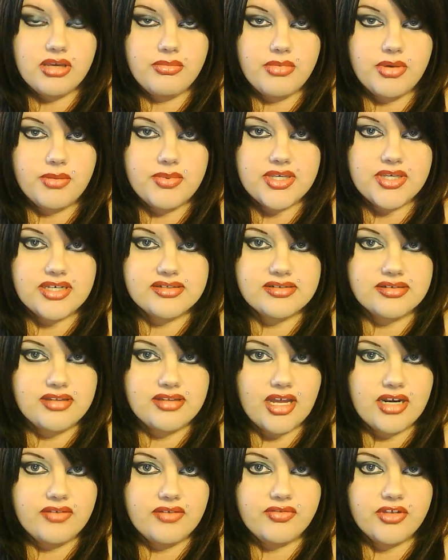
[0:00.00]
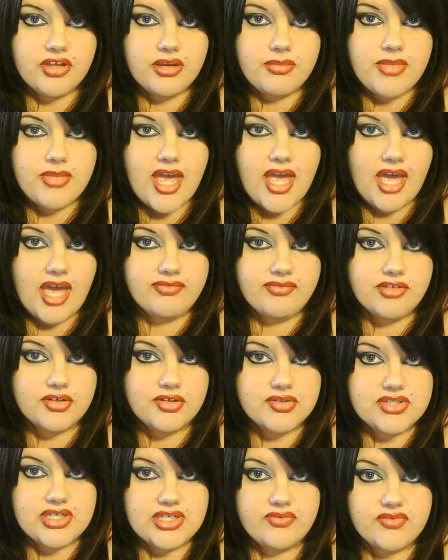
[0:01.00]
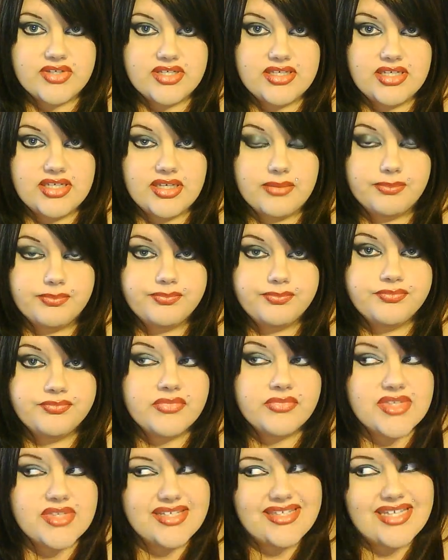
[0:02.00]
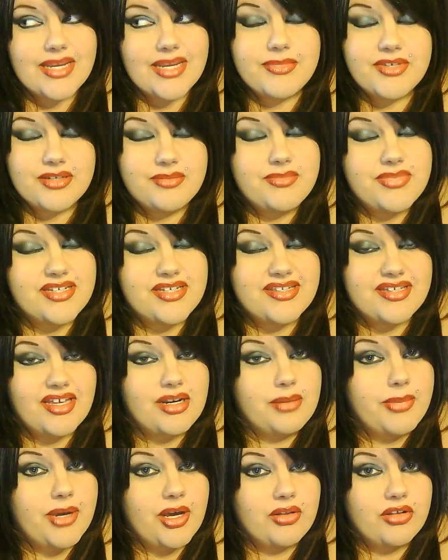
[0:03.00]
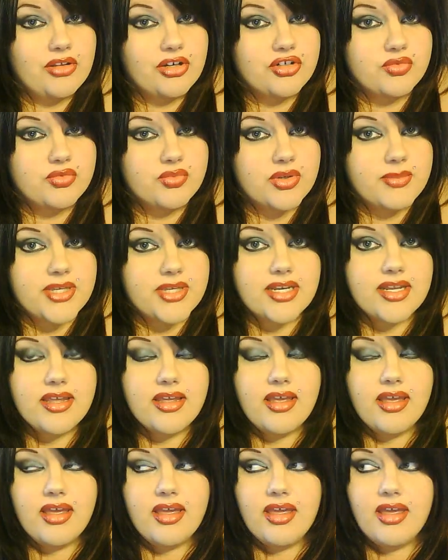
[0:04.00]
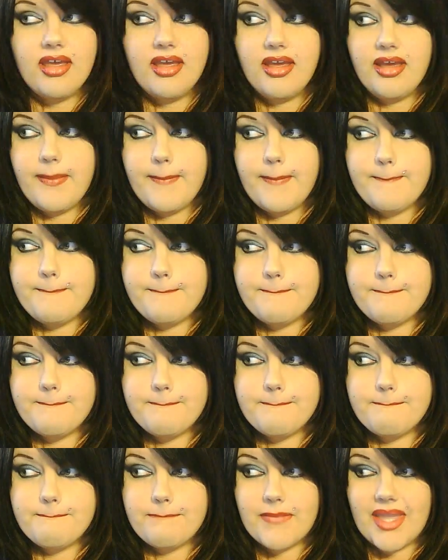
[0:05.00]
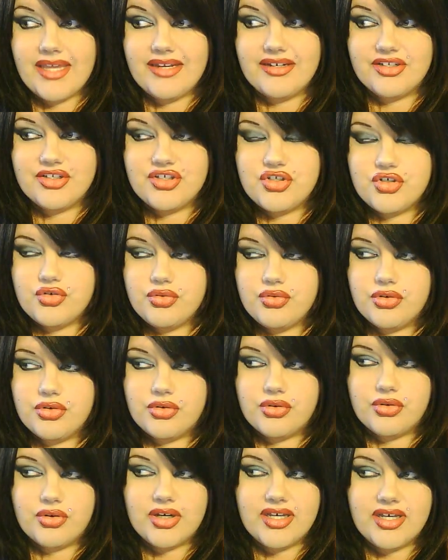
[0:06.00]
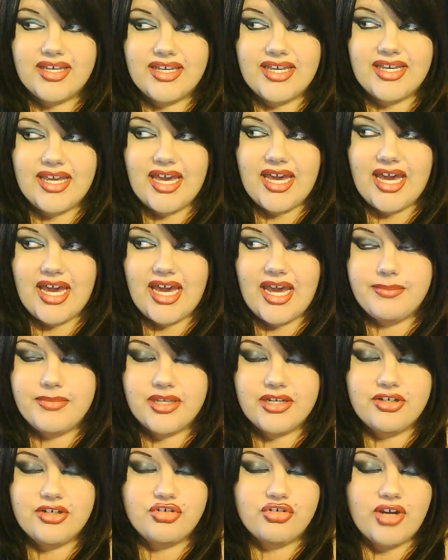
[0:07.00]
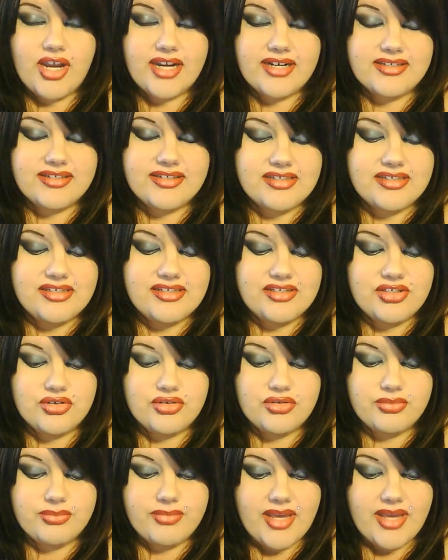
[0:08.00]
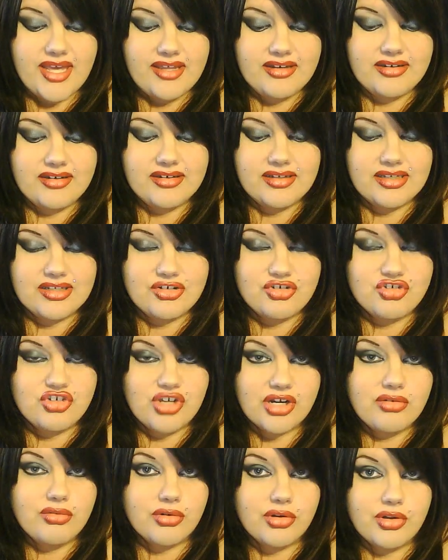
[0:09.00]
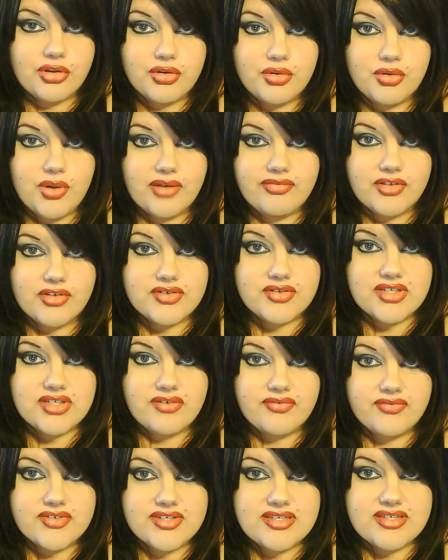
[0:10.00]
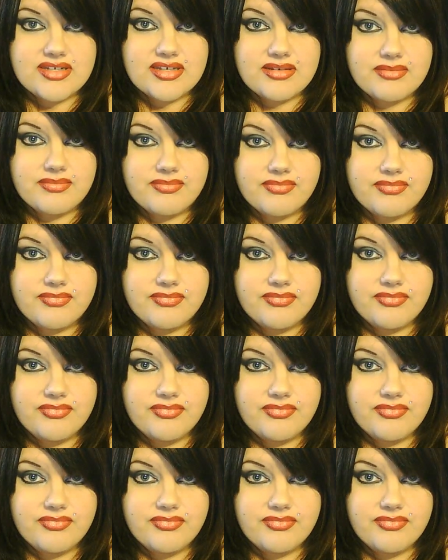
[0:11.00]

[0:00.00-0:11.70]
but because a lot of them have low self-esteem. The same can be said about large women. And it's true. I'm not attracted to men in general who have low self-esteem.